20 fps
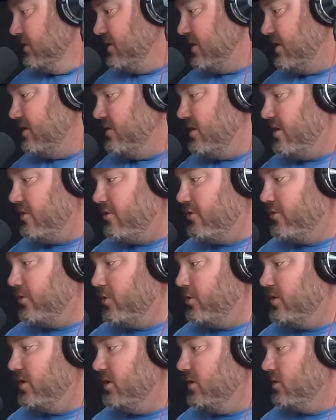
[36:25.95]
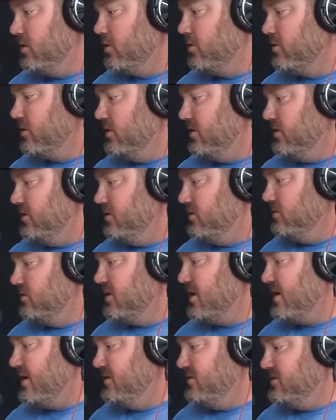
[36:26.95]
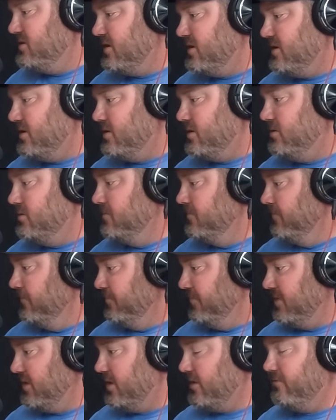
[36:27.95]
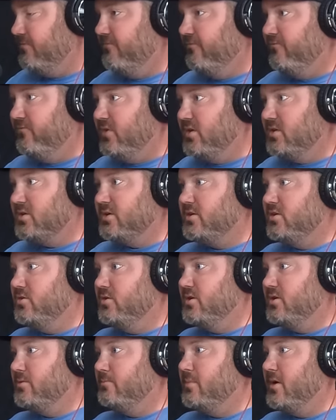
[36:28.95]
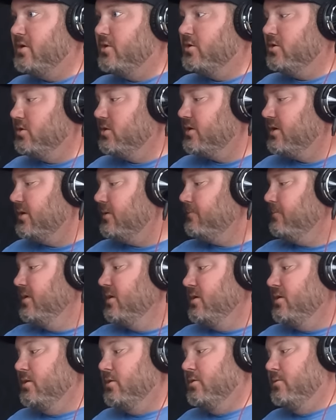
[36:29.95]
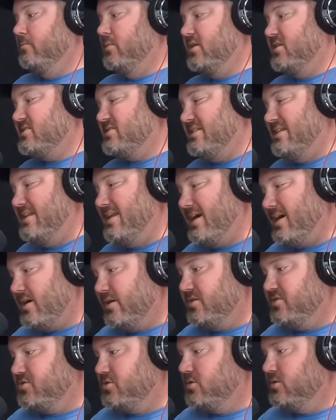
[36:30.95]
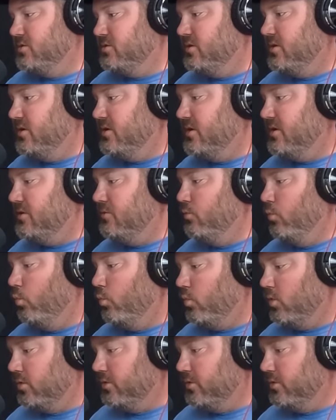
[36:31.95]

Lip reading: kind of that 30 degree line tie. I feel like you get a better hookup, but it's not as good in